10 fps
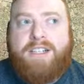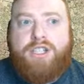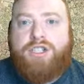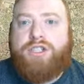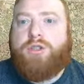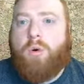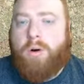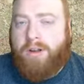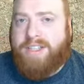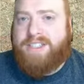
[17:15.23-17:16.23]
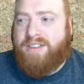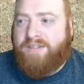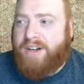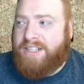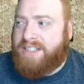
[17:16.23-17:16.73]
short. This is a
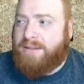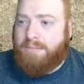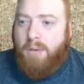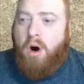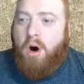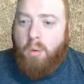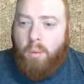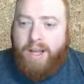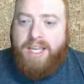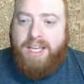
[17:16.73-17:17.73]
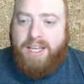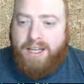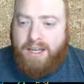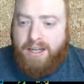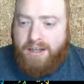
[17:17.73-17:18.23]
very small
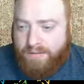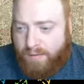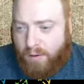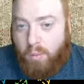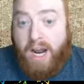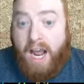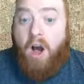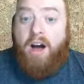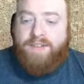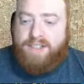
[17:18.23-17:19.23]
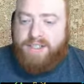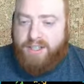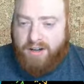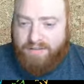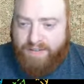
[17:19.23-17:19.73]
wiki for what I often
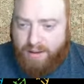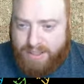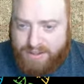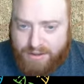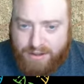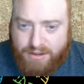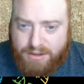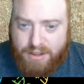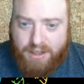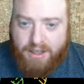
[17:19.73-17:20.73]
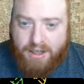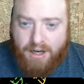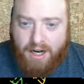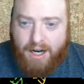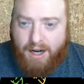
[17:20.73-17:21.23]
see on Family Search.
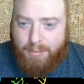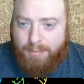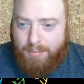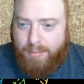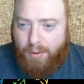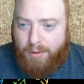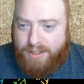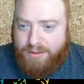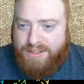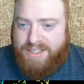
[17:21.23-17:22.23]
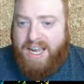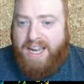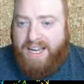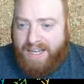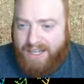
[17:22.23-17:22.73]
Um, but we do
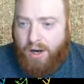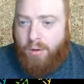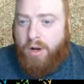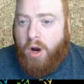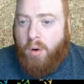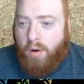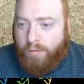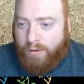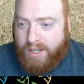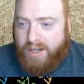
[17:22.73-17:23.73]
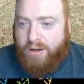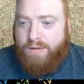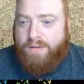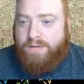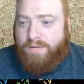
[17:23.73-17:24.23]
say, you know, go over
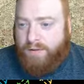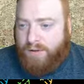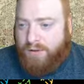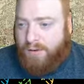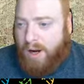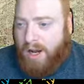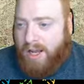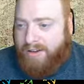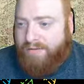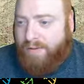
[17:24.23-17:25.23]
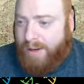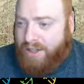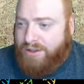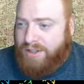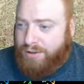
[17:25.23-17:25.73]
here for uh,
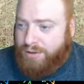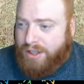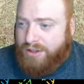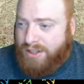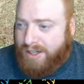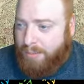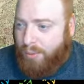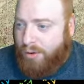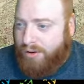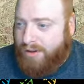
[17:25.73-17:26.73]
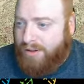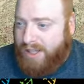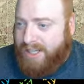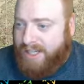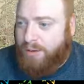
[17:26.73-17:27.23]
information, instruction, and important
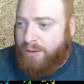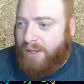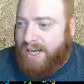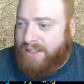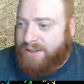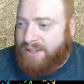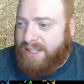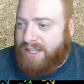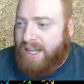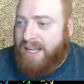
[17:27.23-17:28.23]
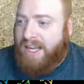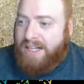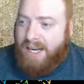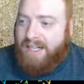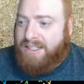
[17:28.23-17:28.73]
links to apply to the
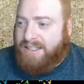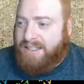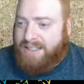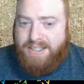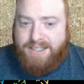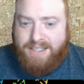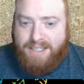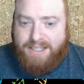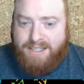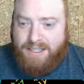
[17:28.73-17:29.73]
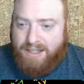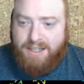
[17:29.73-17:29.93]
1966